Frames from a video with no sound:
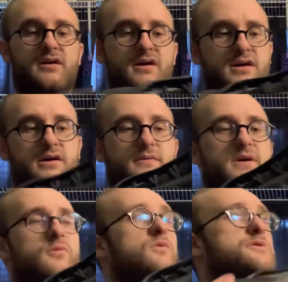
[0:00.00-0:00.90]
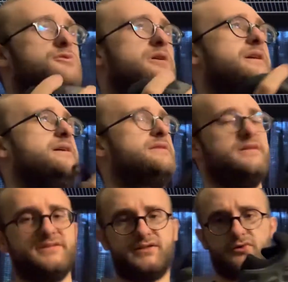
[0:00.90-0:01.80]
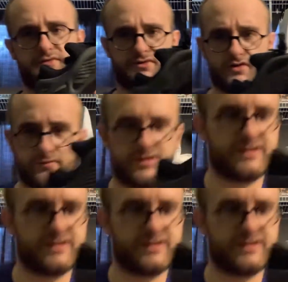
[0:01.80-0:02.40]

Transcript: Um, I would try to get these to glow in the dark, but it's